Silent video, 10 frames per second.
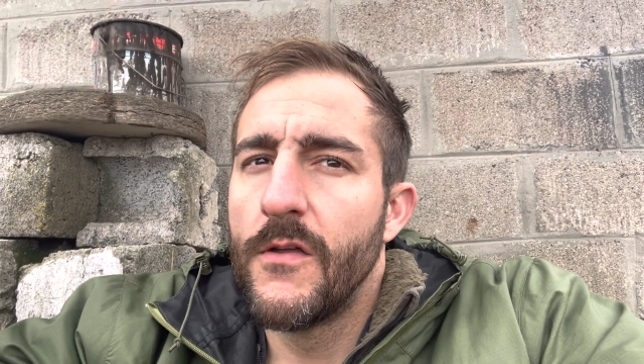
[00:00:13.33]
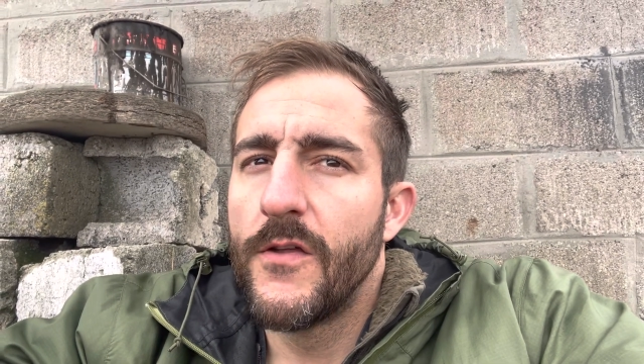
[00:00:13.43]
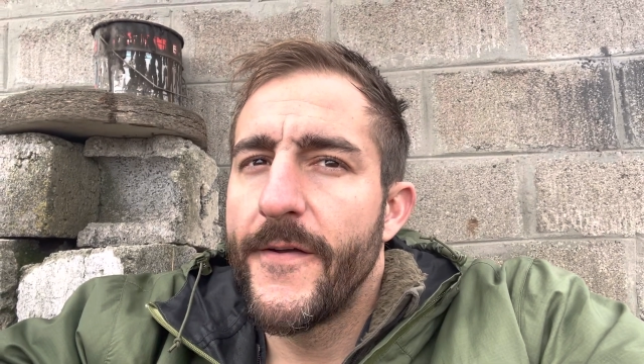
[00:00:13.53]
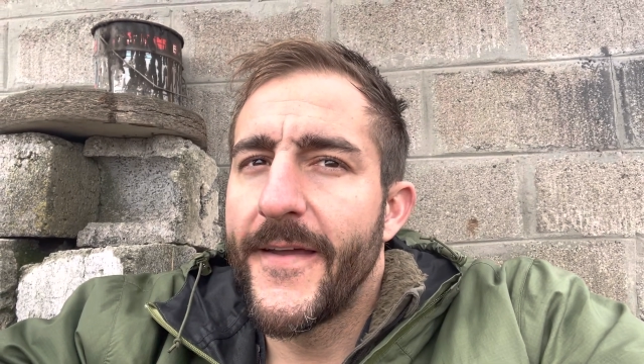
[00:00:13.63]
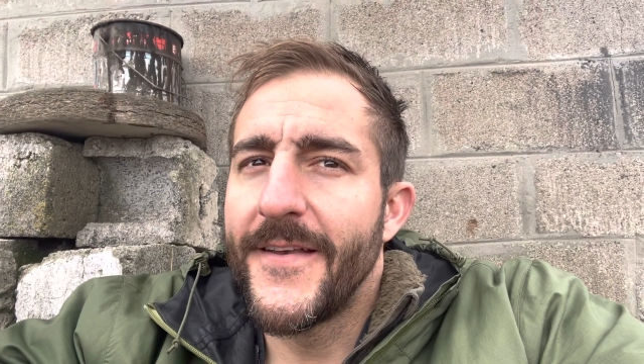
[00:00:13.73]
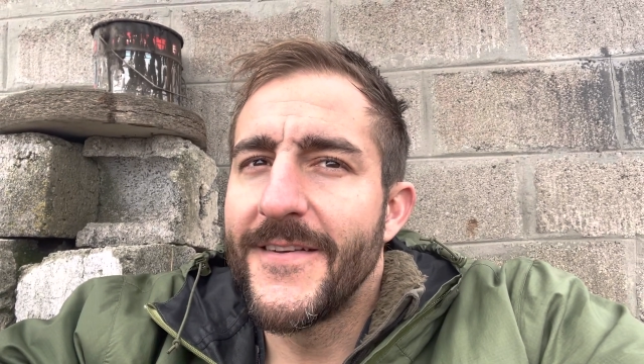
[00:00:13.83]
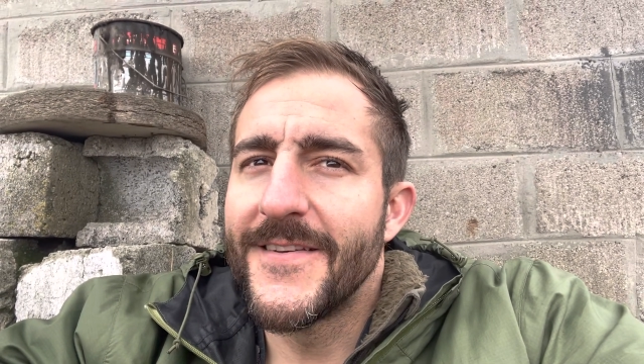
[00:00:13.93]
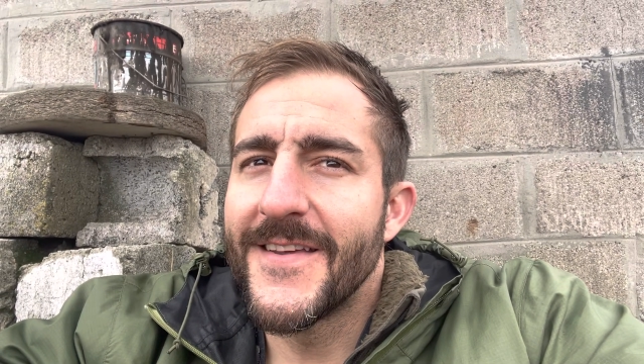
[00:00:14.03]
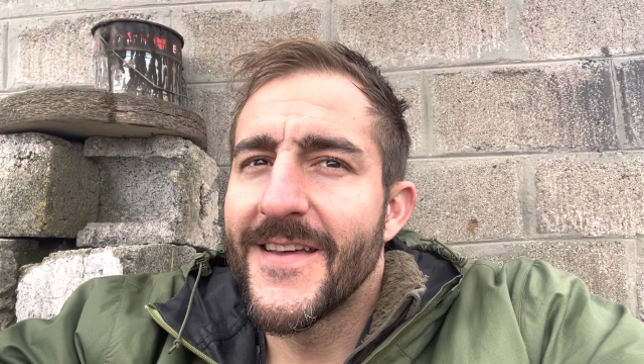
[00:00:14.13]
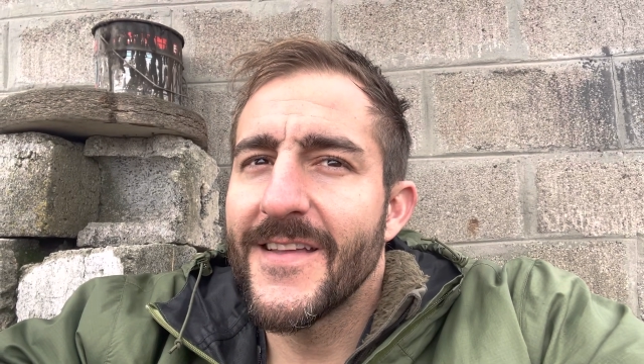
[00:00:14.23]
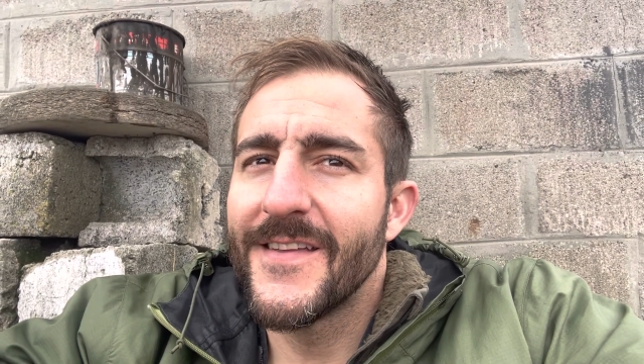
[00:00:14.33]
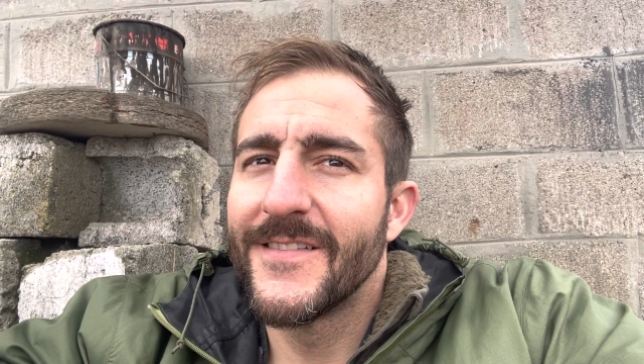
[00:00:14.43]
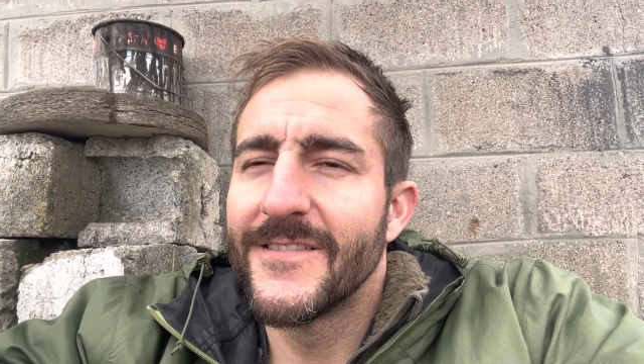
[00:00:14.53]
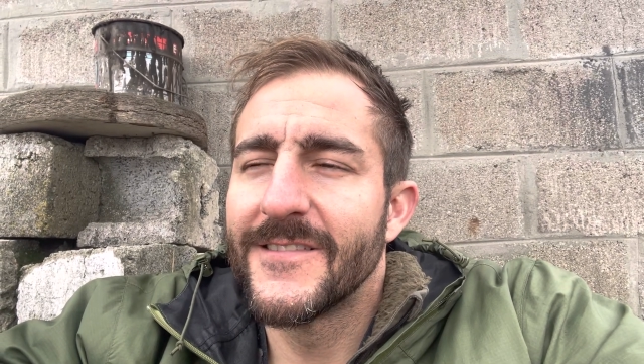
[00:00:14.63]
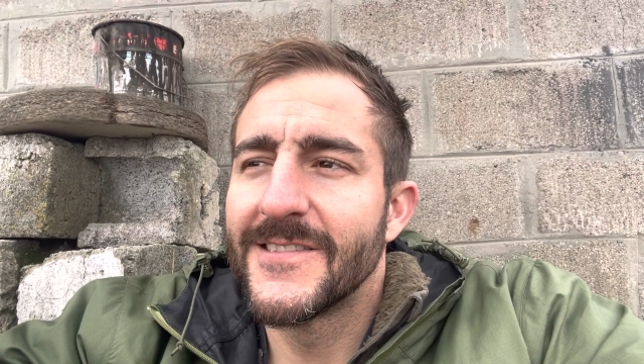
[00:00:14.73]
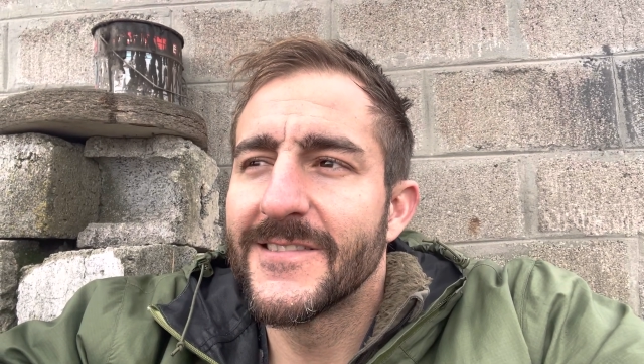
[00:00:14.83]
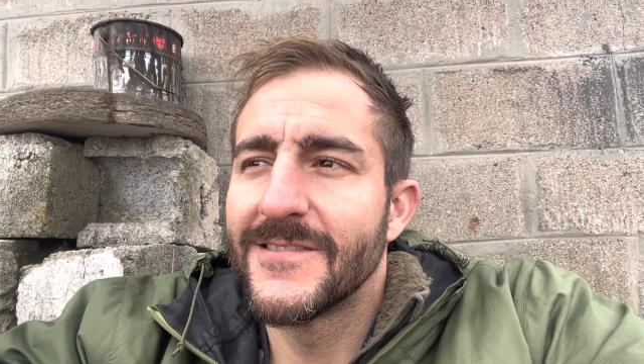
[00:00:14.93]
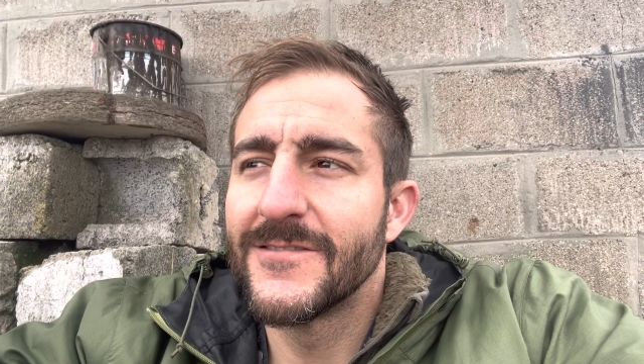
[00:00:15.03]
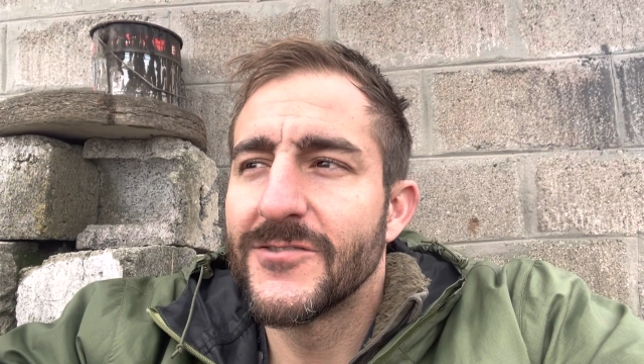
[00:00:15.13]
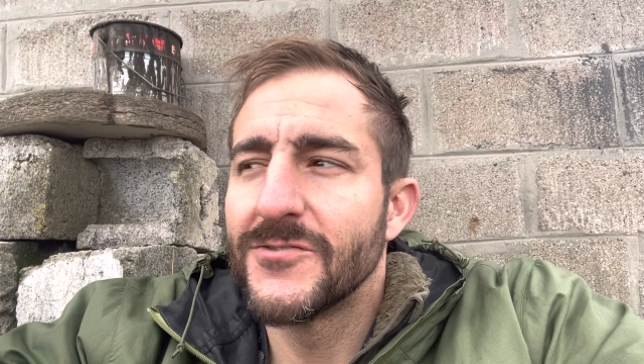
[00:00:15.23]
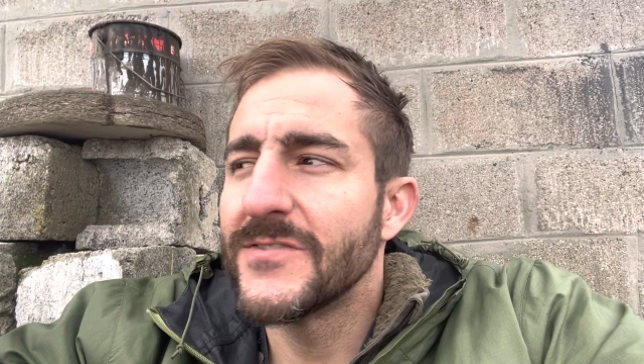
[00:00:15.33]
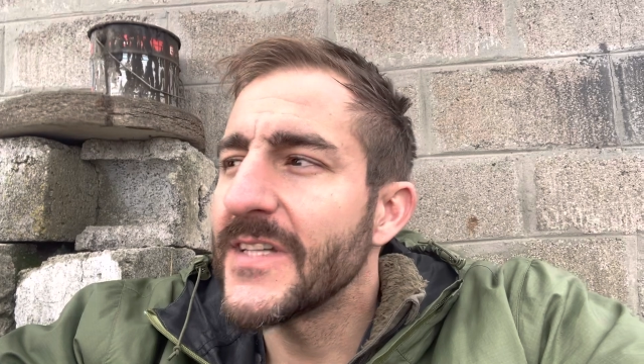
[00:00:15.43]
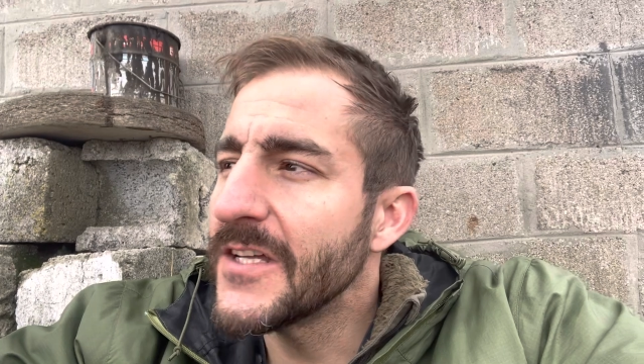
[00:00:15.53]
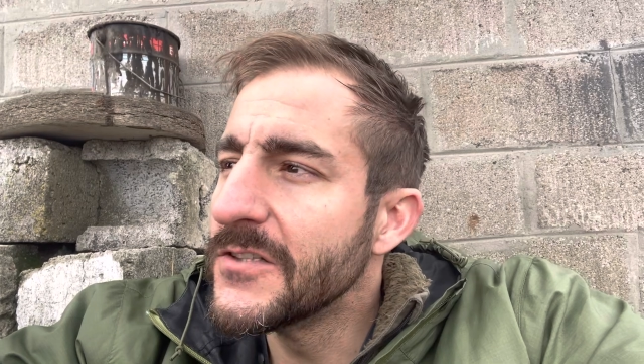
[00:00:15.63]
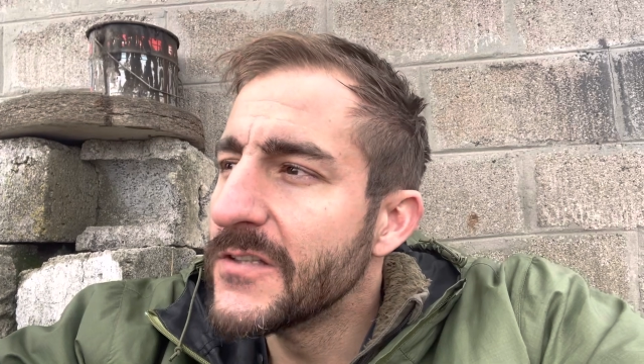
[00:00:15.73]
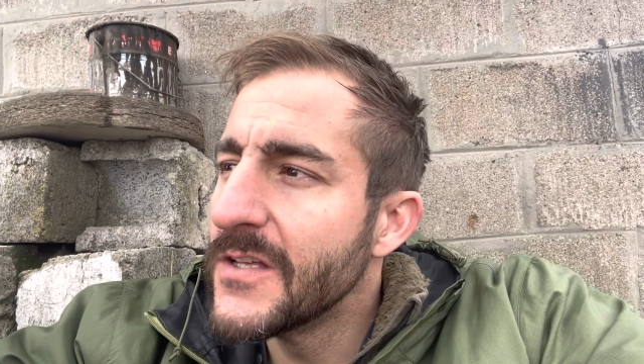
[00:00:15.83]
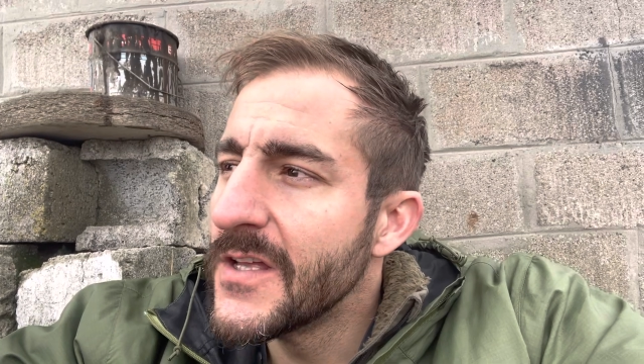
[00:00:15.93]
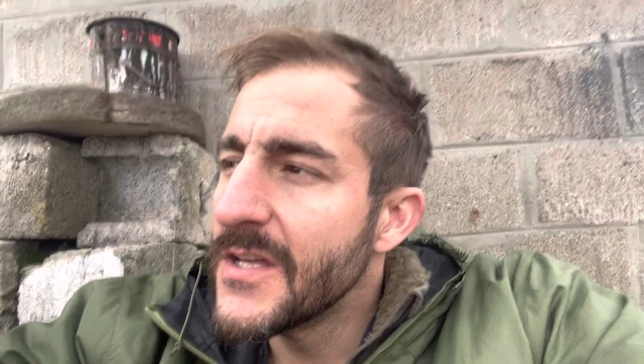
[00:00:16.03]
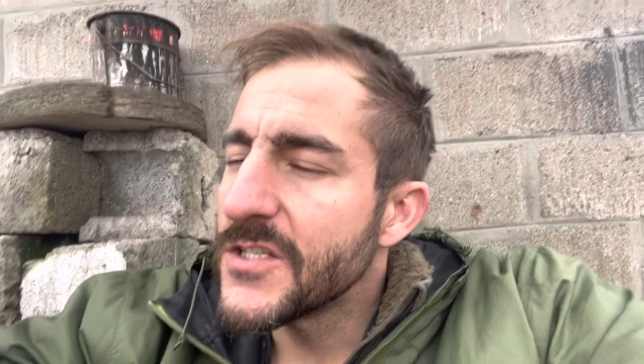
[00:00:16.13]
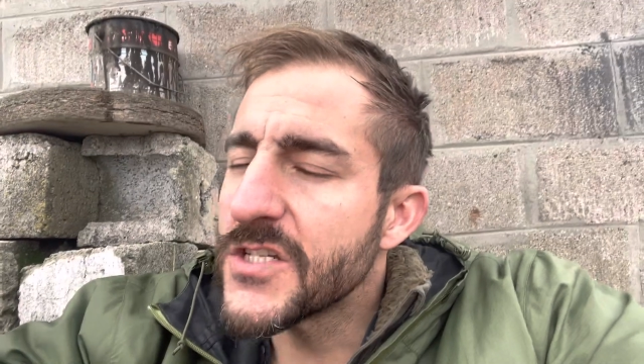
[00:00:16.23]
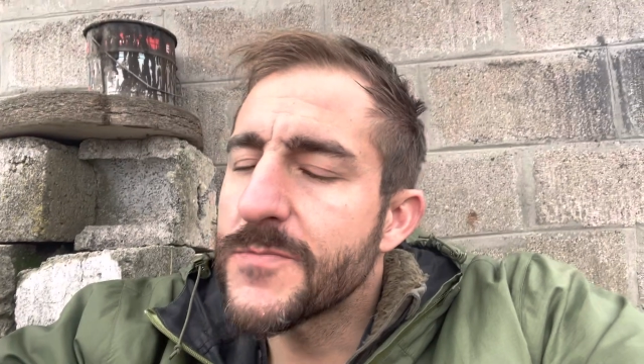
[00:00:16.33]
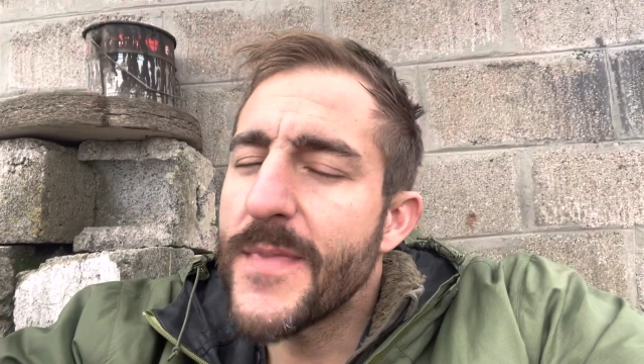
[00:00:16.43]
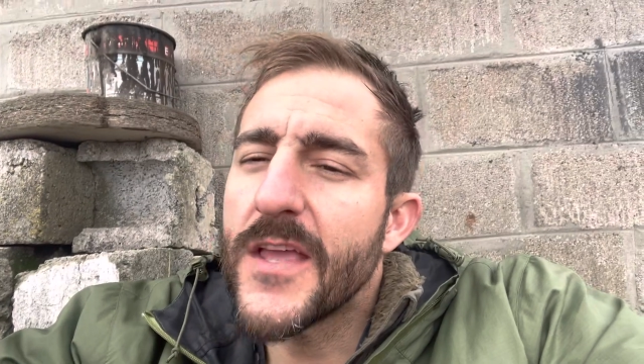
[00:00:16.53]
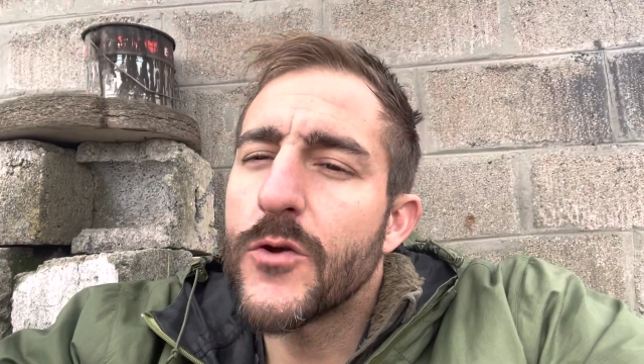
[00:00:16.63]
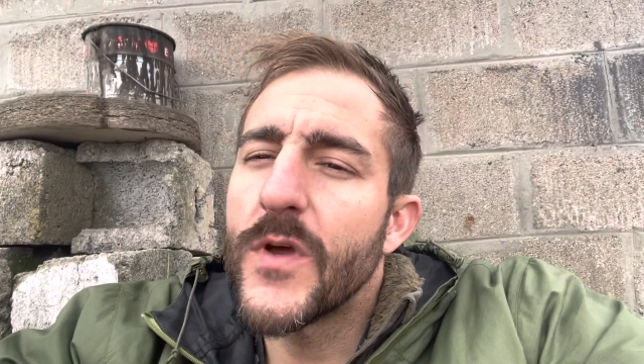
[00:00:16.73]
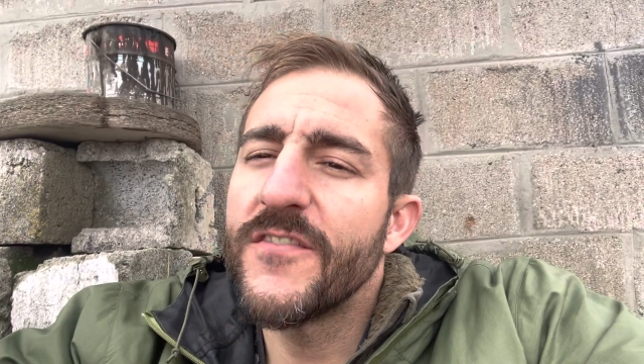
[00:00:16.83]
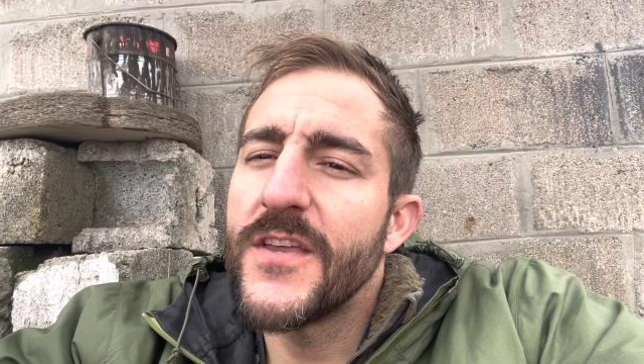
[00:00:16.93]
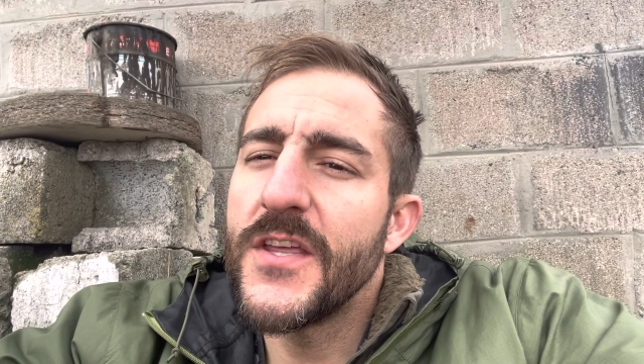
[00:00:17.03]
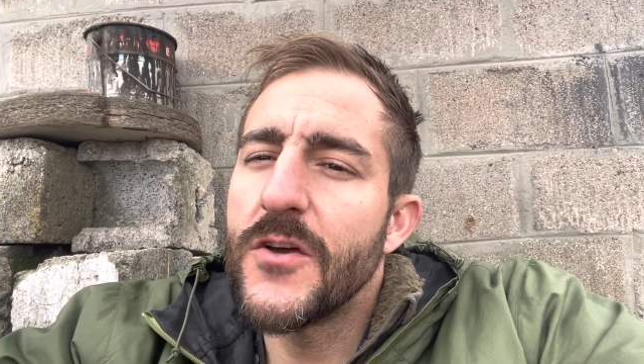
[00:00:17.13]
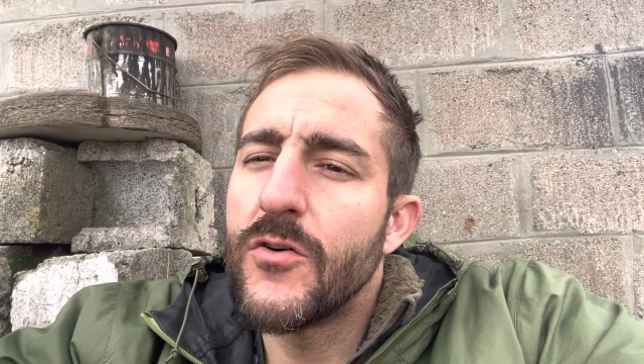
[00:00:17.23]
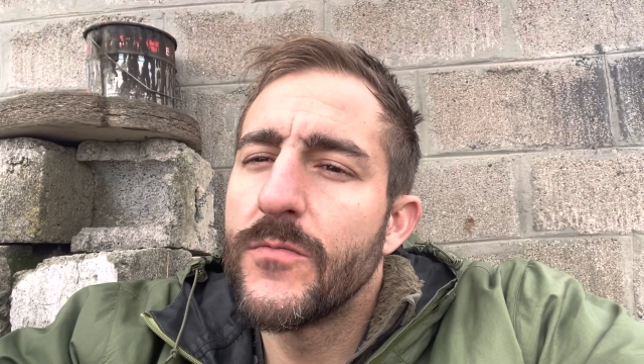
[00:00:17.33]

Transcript: And I'll just make a quick video.